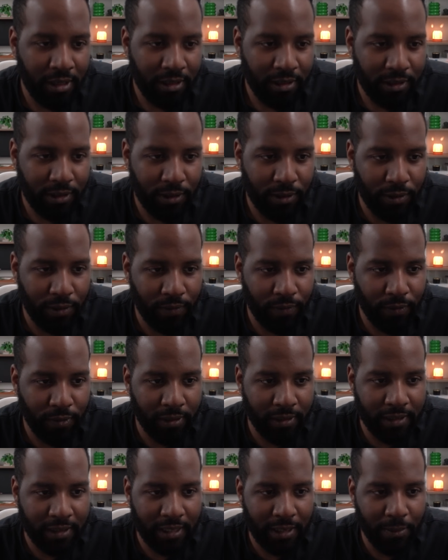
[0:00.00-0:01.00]
So for
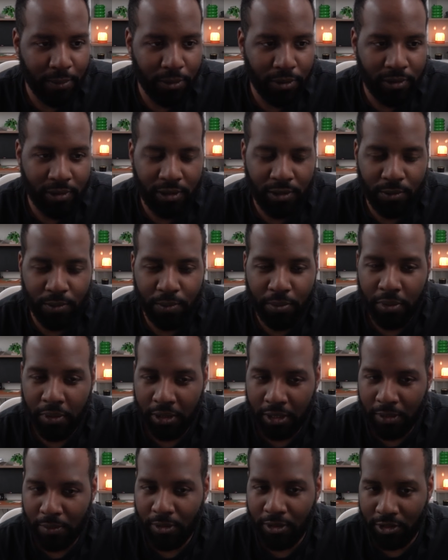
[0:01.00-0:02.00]
example, you
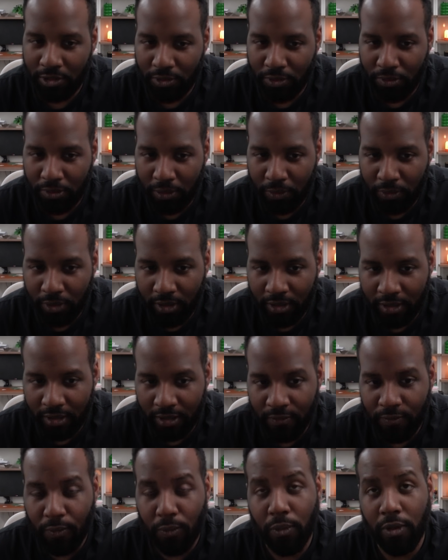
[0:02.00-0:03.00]
pretty much only want to
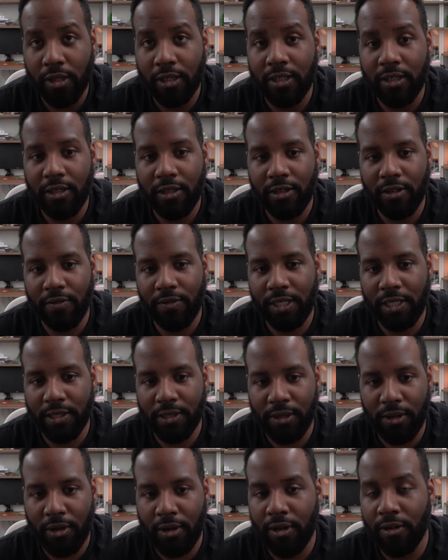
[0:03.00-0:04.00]
leave one of these
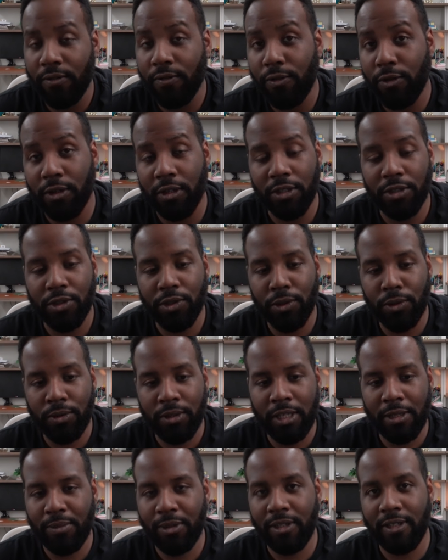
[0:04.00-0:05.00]
on for a control
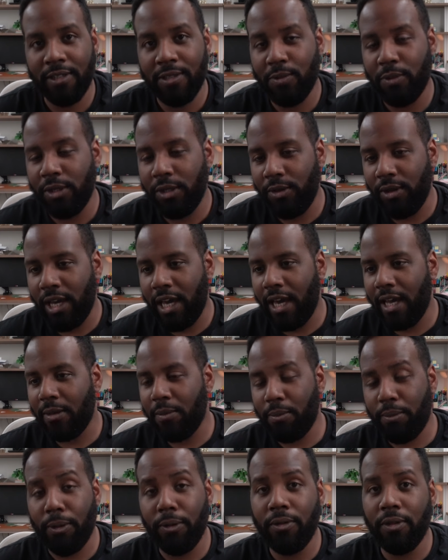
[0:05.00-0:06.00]
net because when you
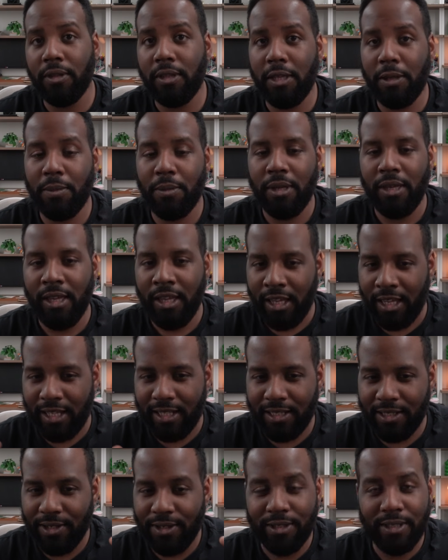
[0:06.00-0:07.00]
add both of them, it
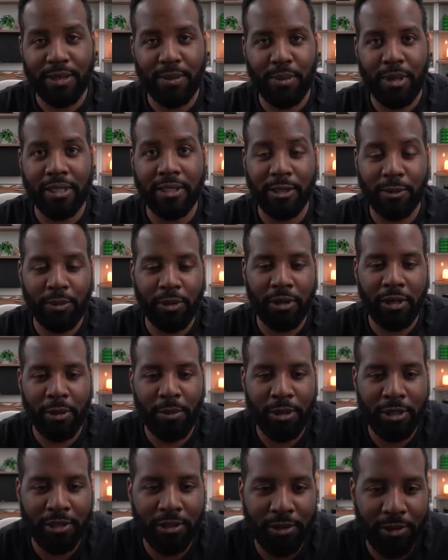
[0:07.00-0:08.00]
does mess up your
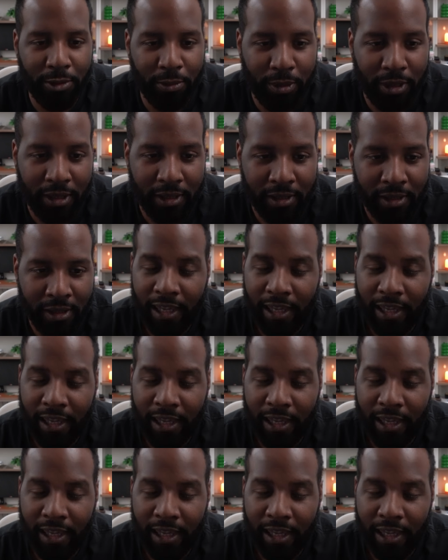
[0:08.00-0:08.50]
image a little bit.